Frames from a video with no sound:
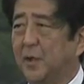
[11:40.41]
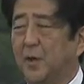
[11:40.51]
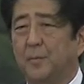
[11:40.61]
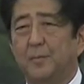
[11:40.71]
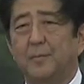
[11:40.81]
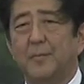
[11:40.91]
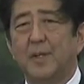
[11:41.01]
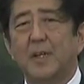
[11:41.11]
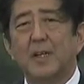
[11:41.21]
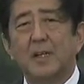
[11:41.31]
Those
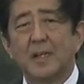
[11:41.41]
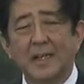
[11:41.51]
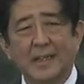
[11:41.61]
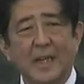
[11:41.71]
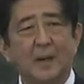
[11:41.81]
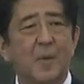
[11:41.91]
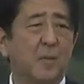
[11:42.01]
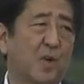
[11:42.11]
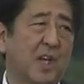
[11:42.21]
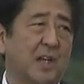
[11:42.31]
words
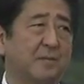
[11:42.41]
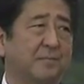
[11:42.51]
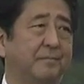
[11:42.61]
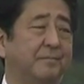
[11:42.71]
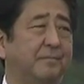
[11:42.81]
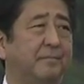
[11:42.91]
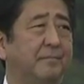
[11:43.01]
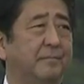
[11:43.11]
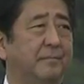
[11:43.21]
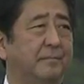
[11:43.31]
inscribed on the wall
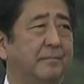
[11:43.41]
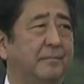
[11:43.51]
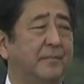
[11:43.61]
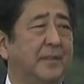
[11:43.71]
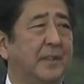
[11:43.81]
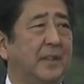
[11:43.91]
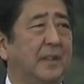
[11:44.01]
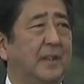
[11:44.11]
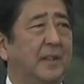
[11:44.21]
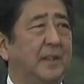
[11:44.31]
at the Lincoln
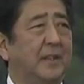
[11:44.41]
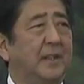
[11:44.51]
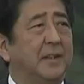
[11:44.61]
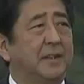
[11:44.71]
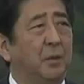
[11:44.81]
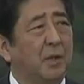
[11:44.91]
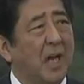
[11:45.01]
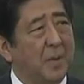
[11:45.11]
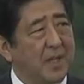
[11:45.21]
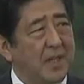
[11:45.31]
Memorial in
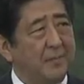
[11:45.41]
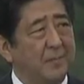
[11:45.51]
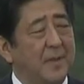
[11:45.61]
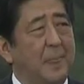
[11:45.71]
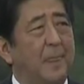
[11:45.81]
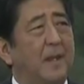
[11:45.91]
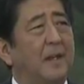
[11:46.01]
Washington, D.C.,